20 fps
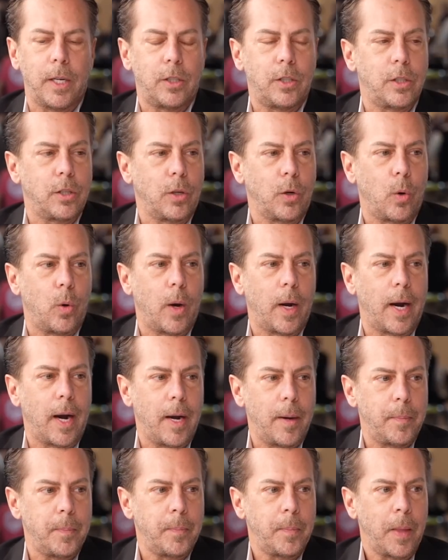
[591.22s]
prices are going
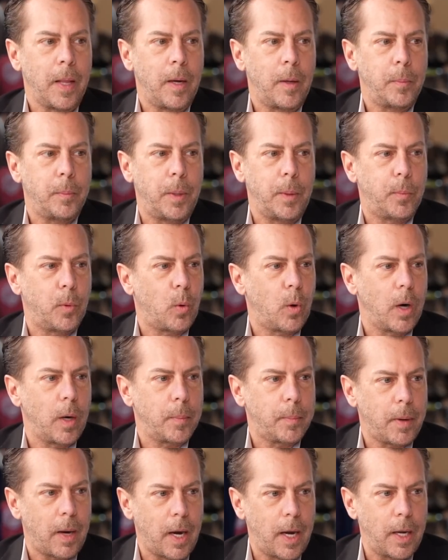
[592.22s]
up, people
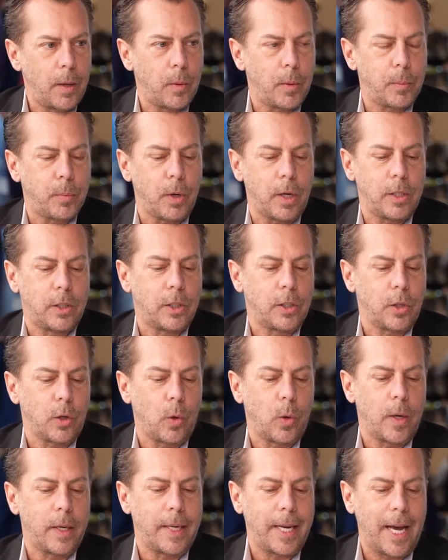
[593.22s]
want to buy. When prices
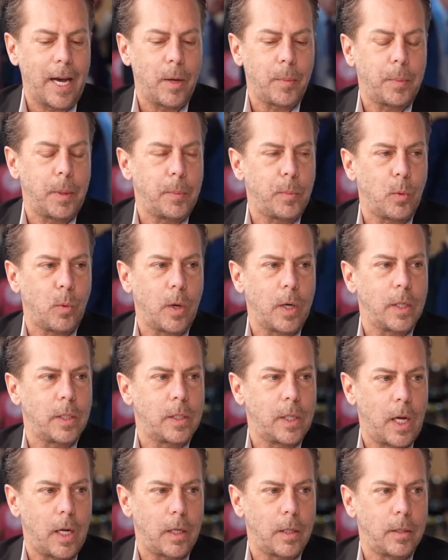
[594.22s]
are going down, people want to
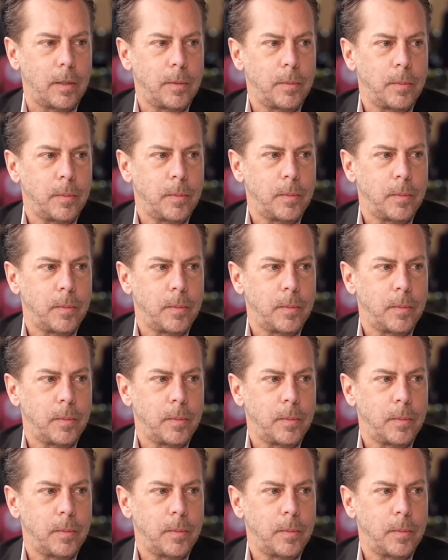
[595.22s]
sell.